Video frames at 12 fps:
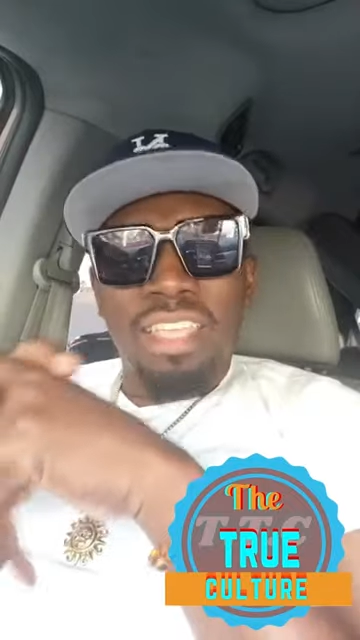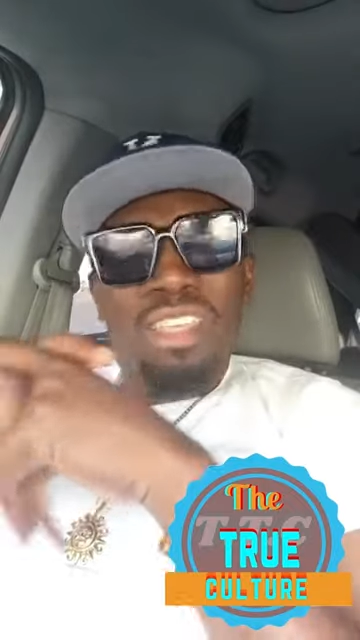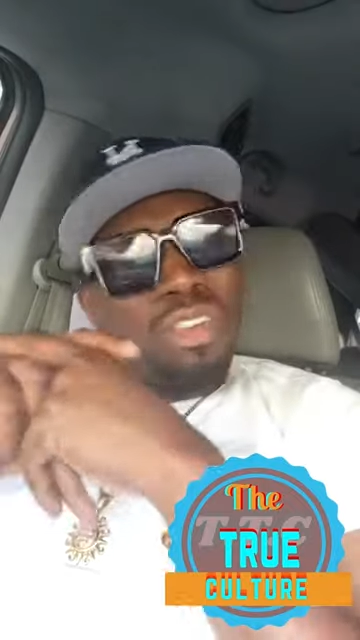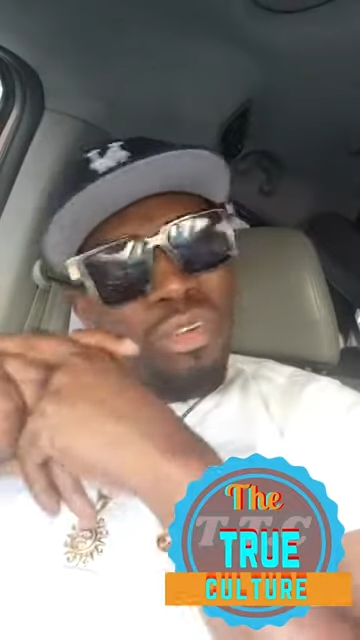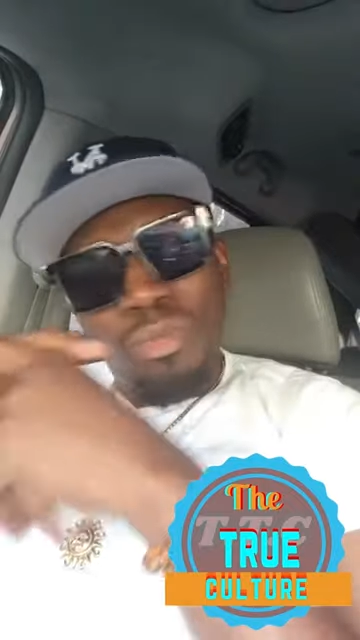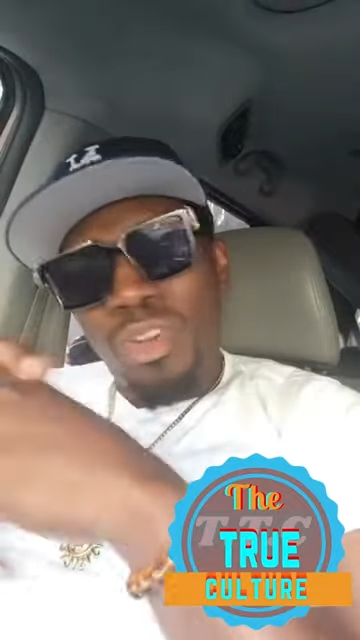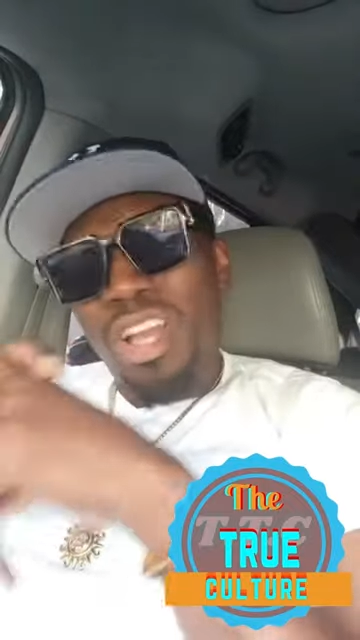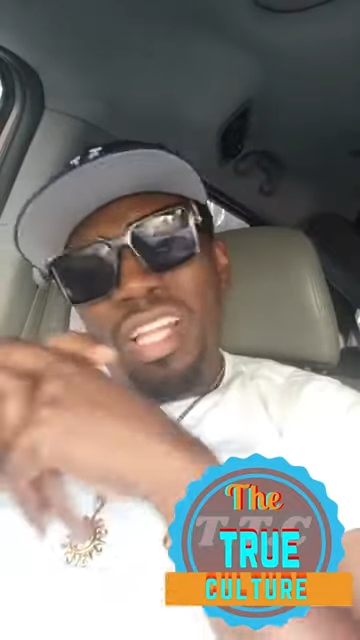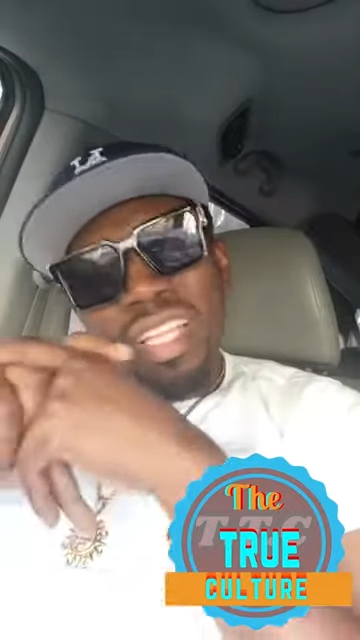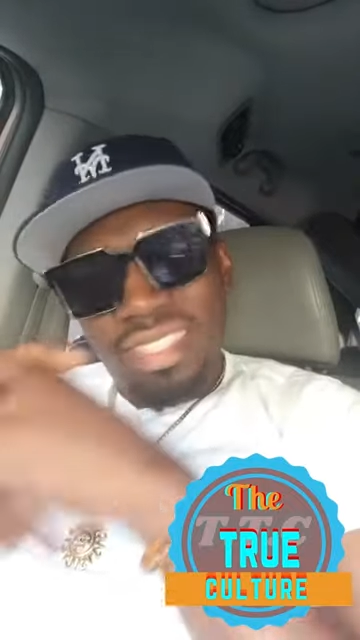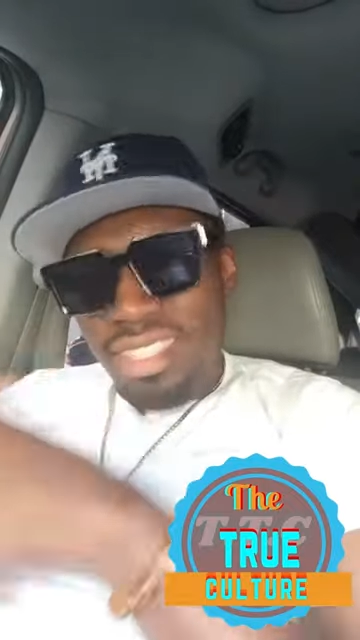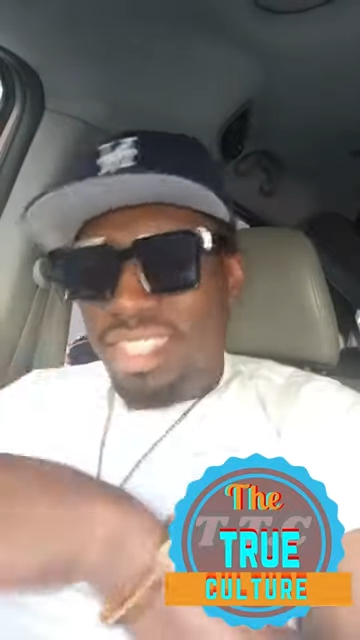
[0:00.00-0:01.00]
yo, man,
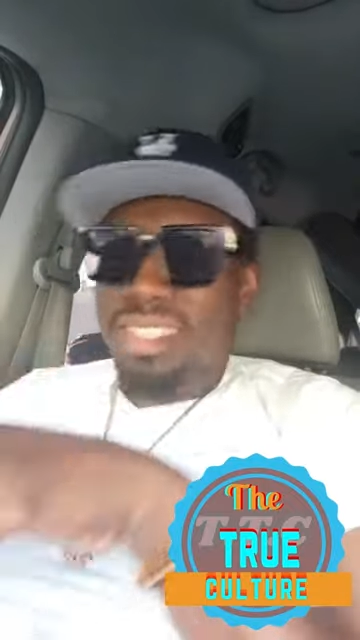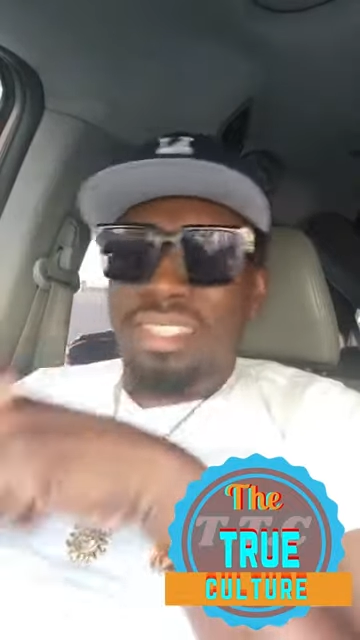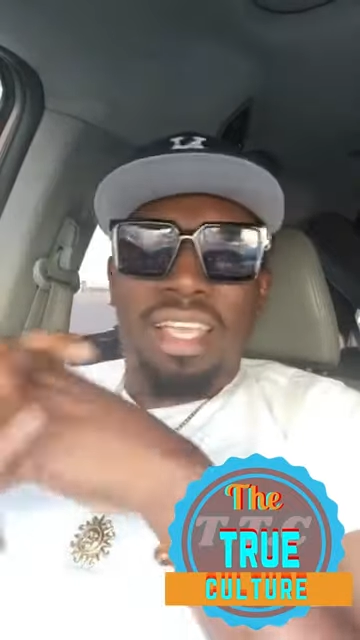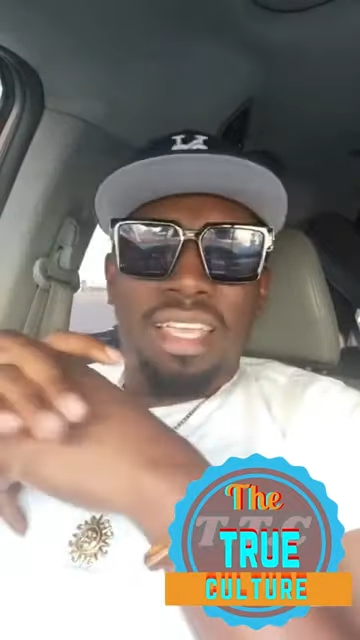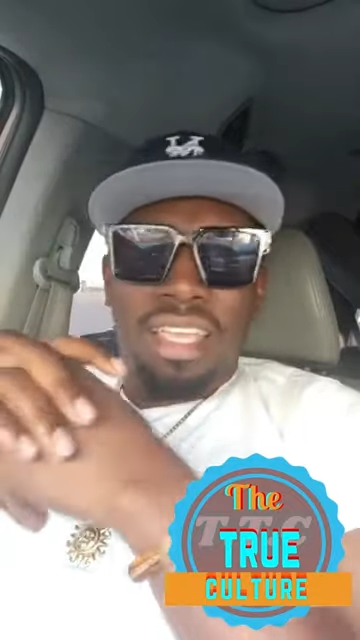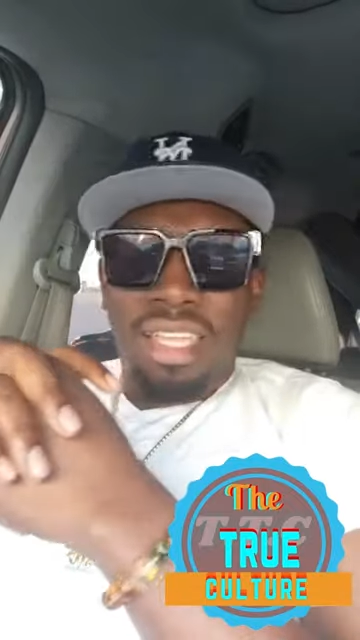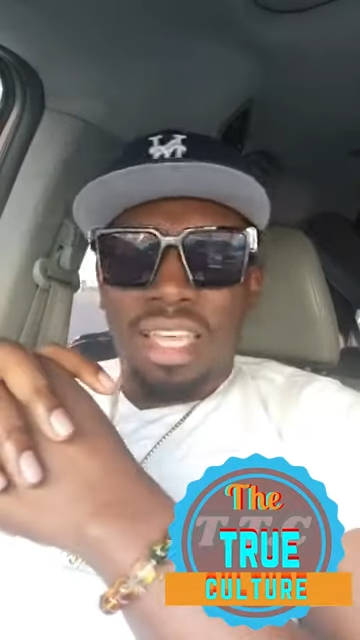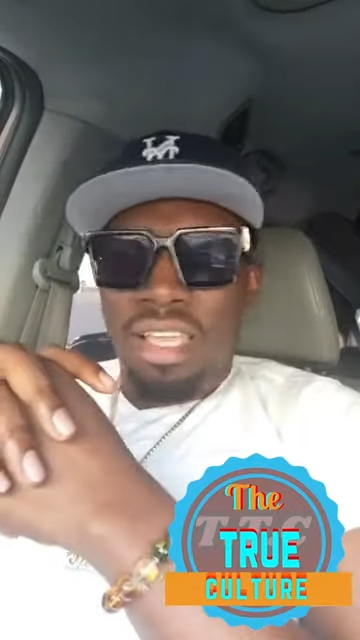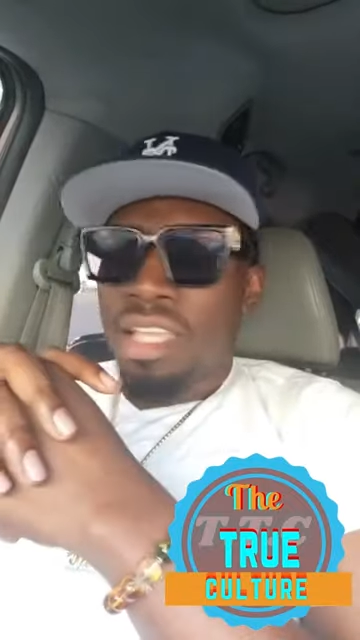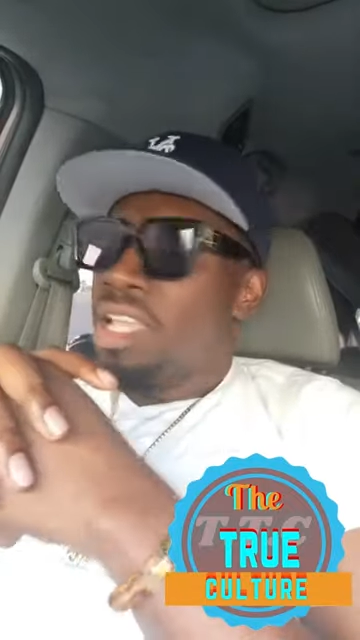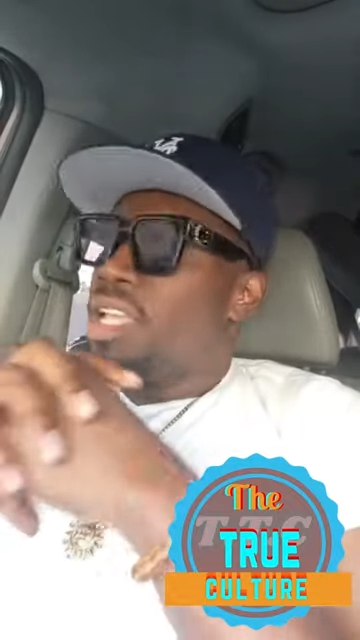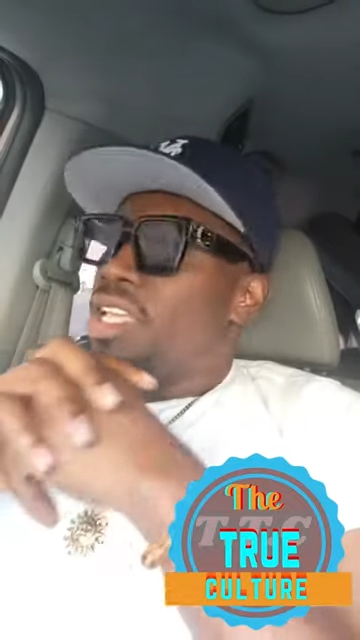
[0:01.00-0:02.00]
listen this again.
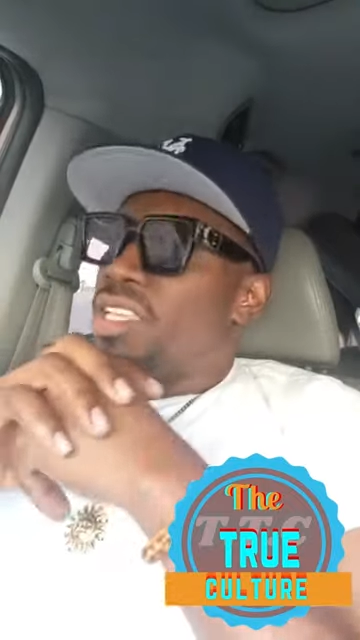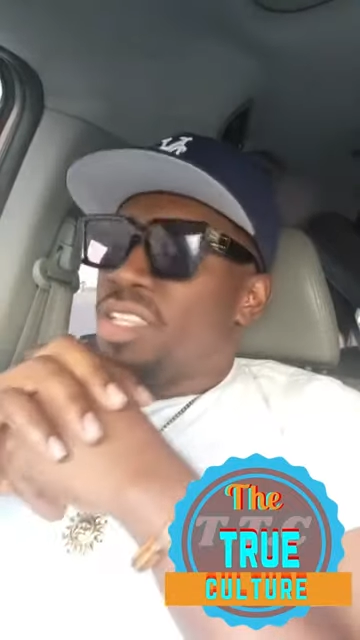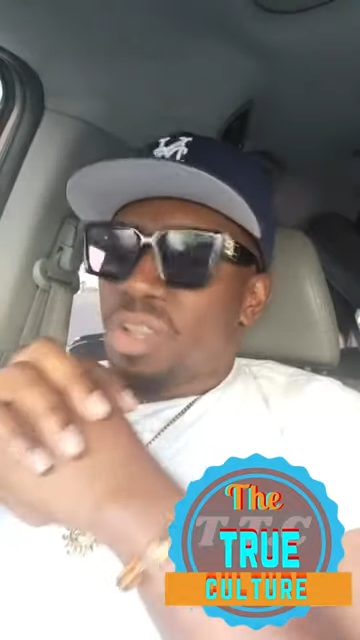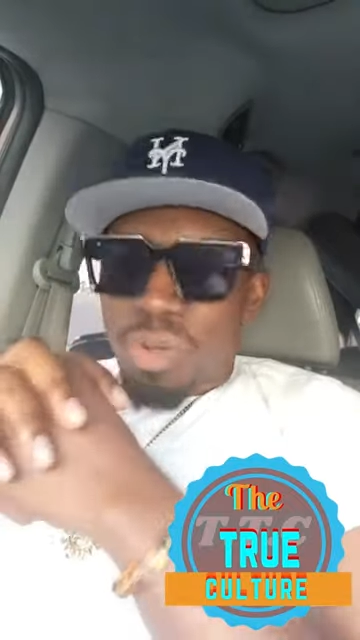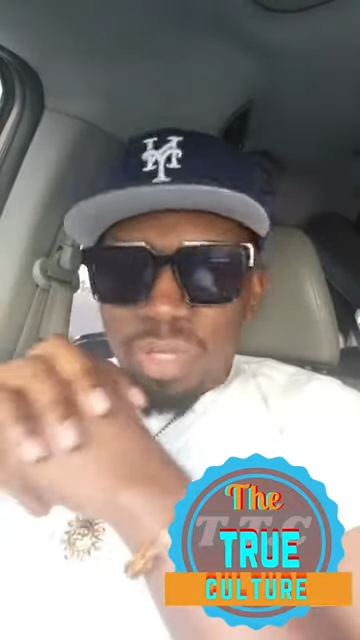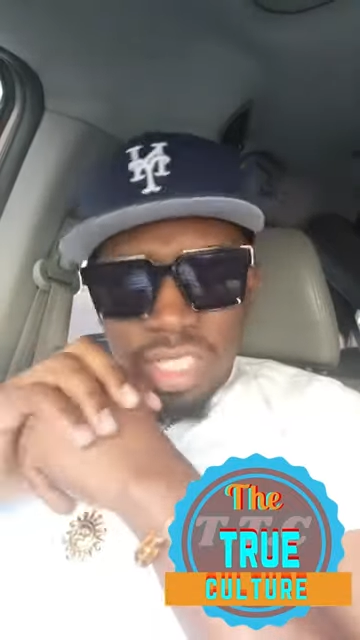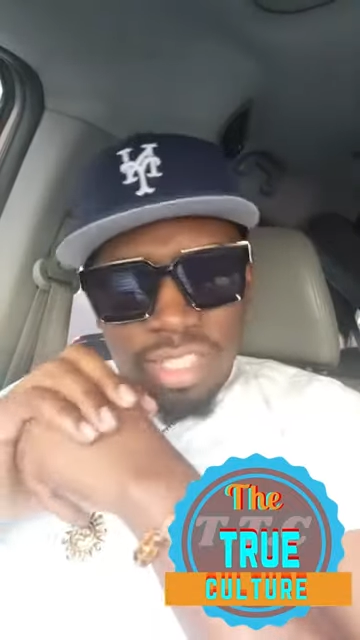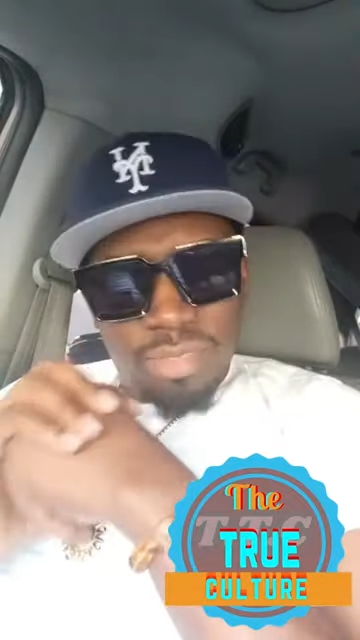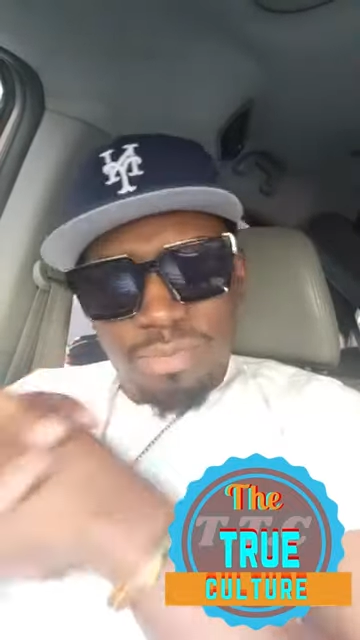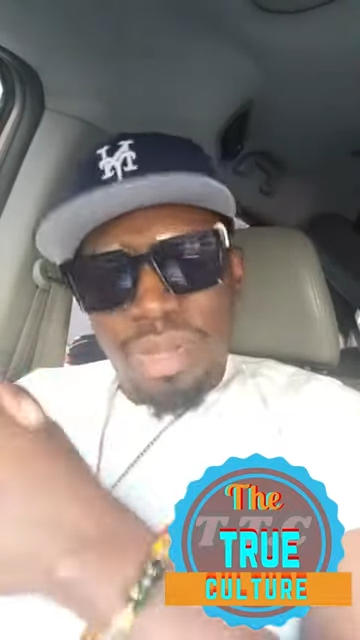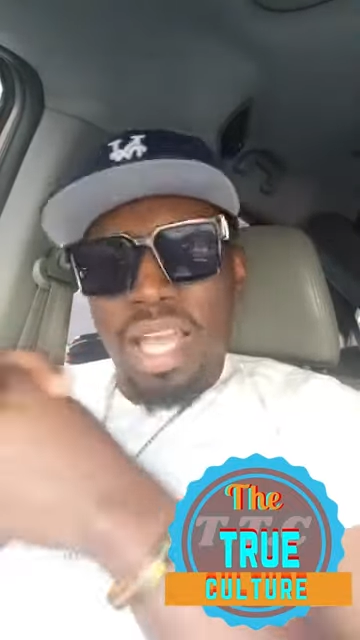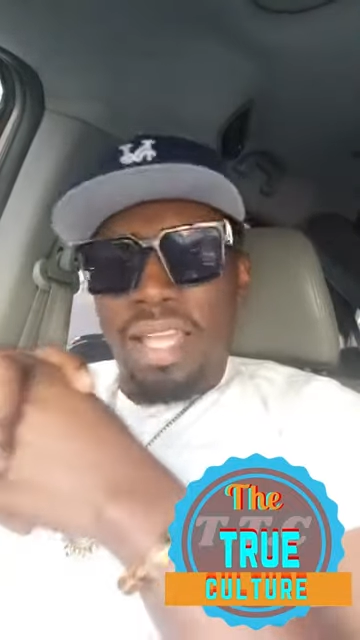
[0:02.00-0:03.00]
Yo, this
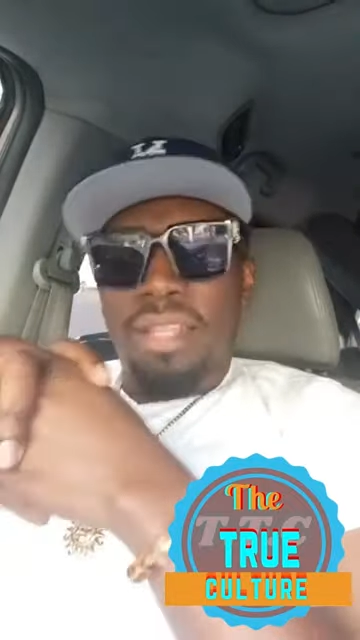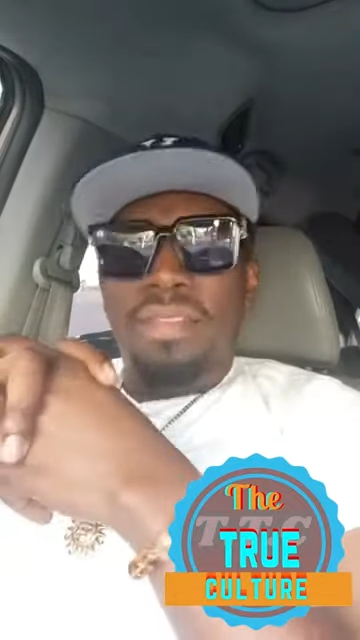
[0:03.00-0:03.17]
bad.